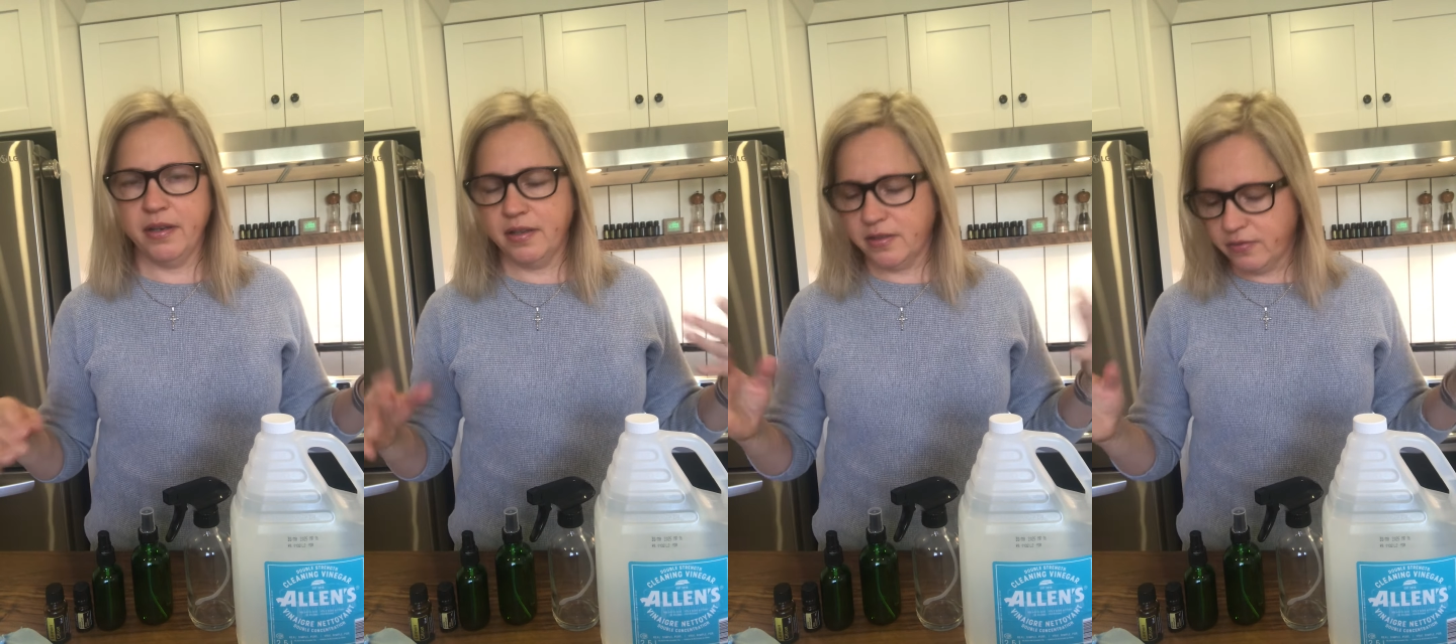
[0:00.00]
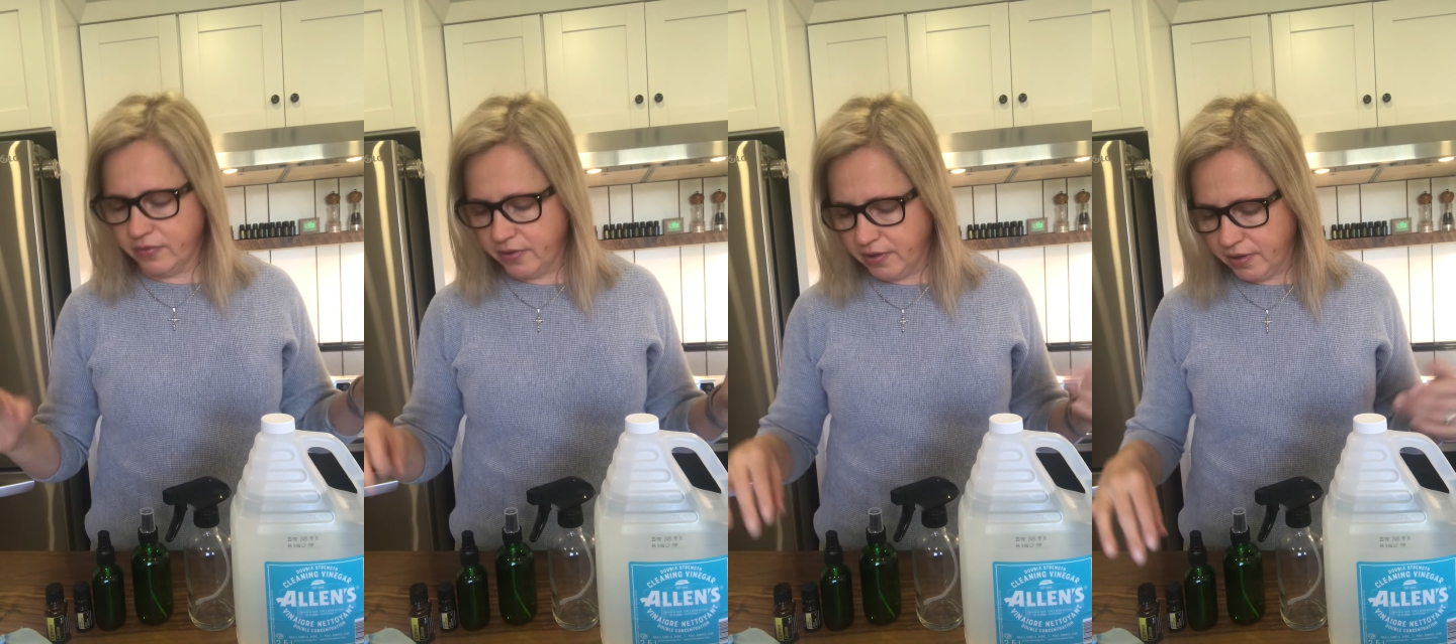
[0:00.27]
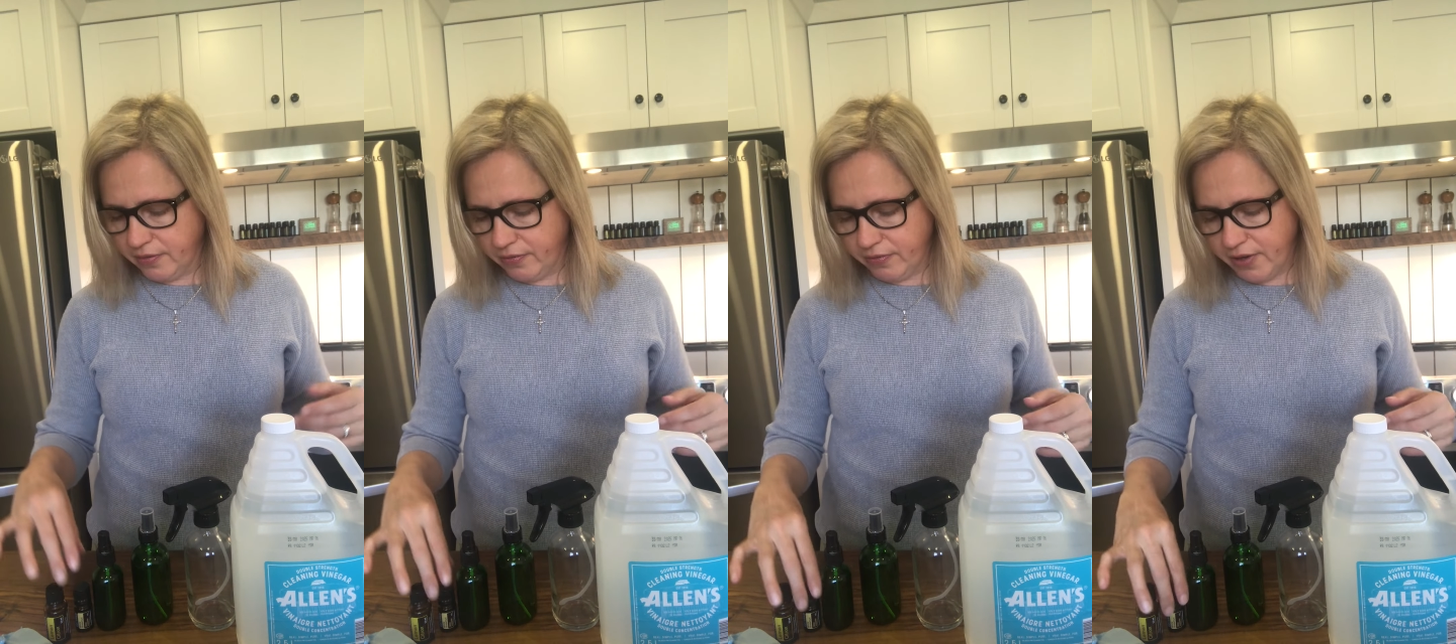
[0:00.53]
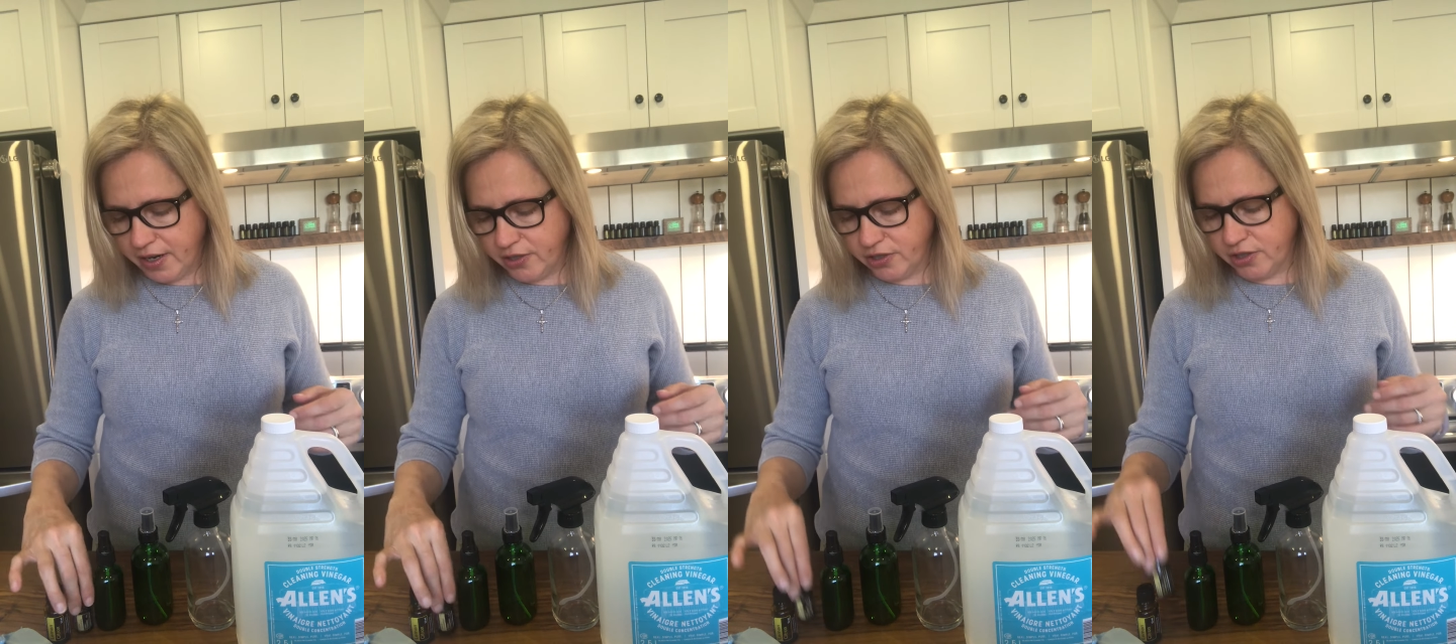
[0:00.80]
It's really
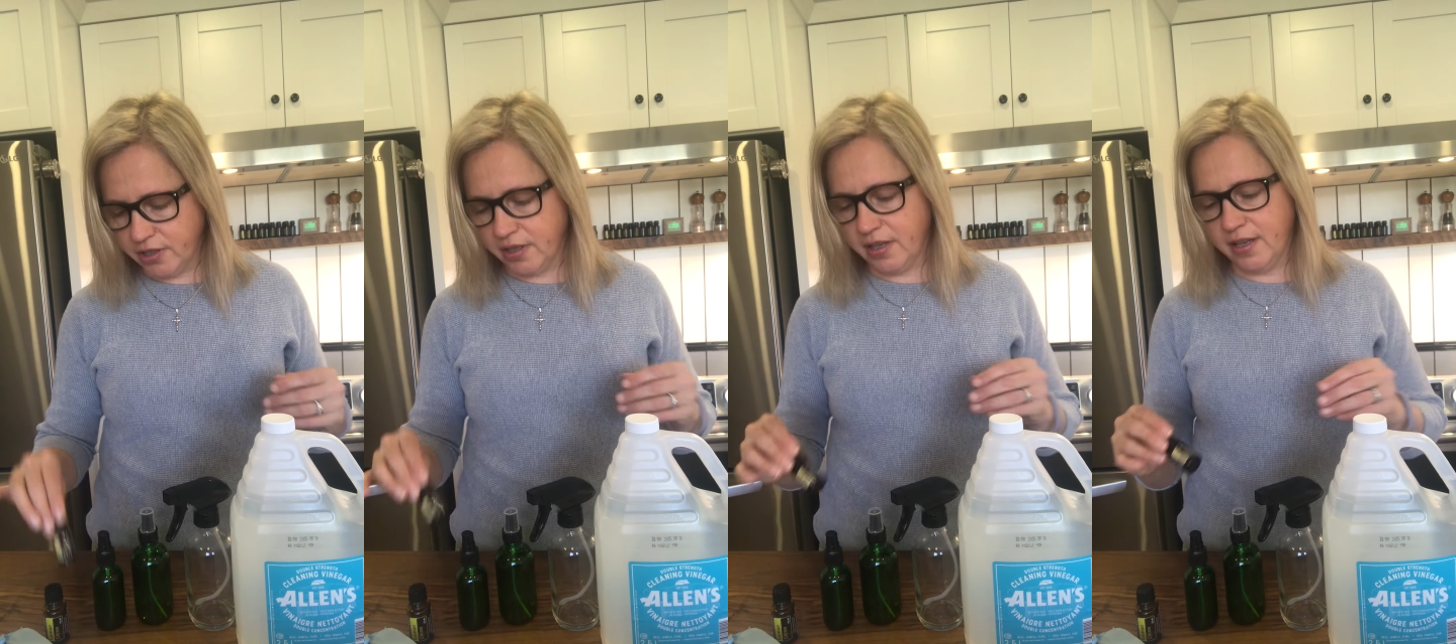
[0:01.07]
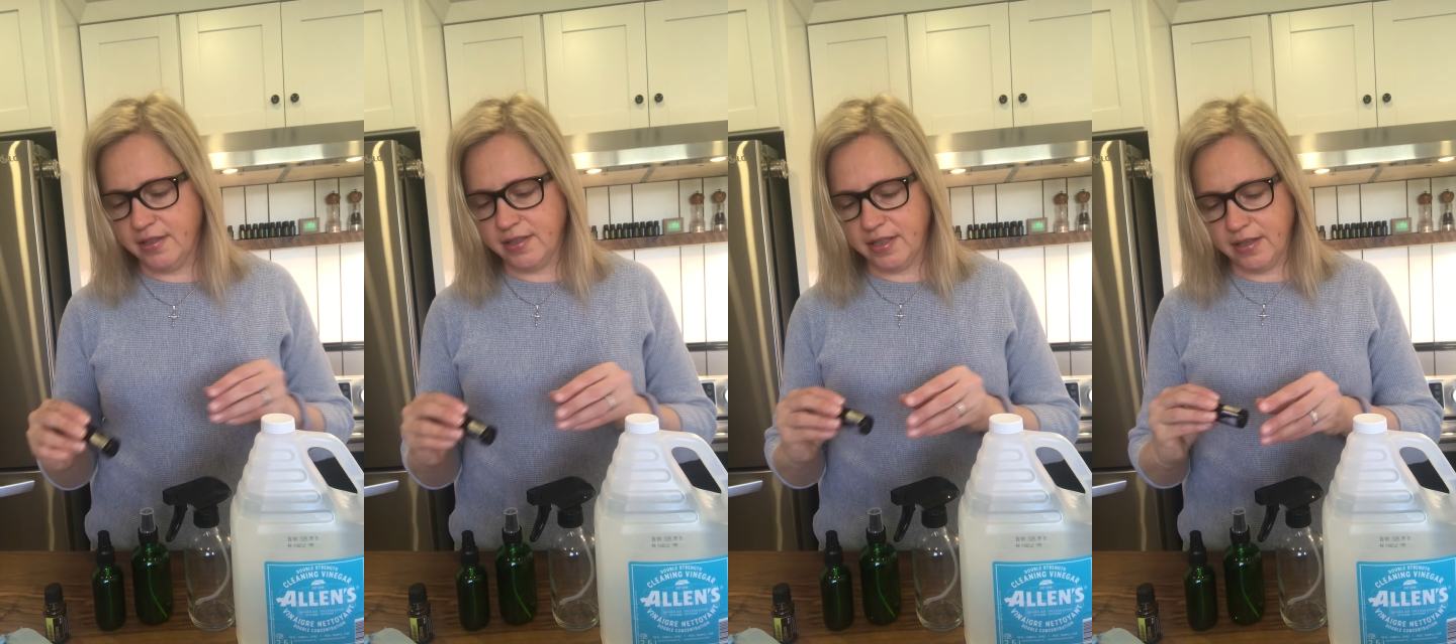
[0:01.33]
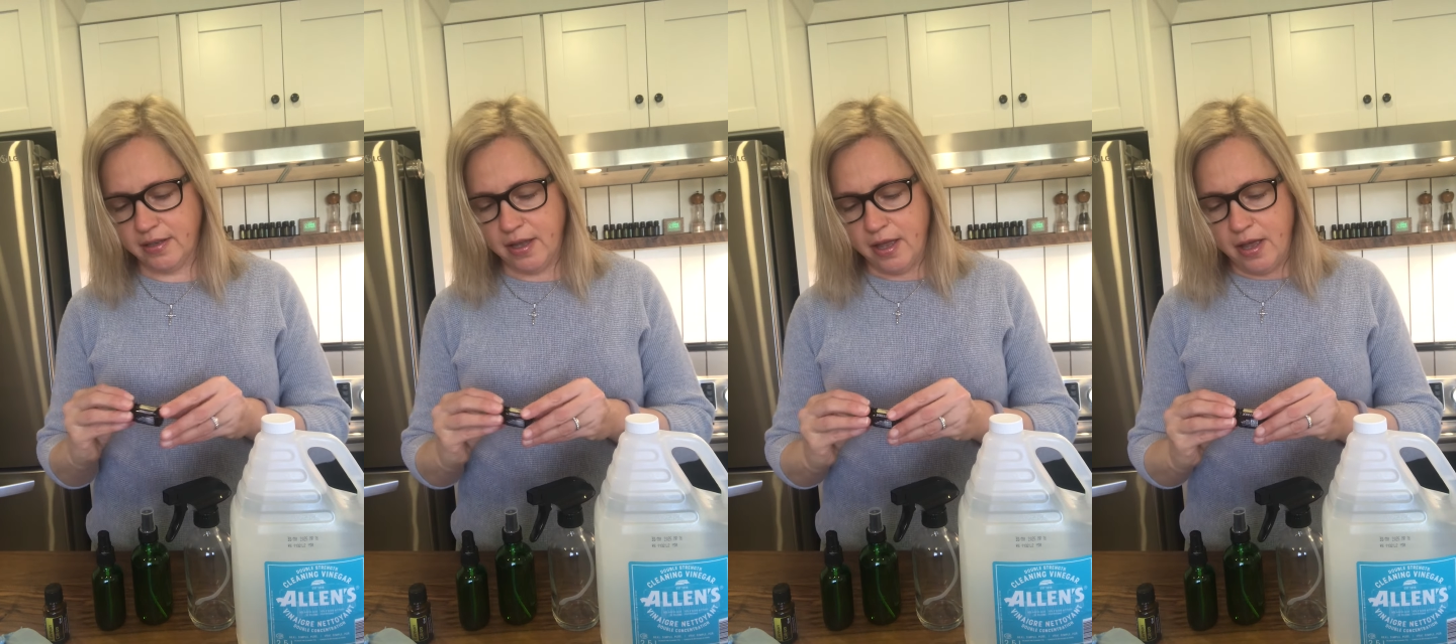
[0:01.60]
fresh and cleansing.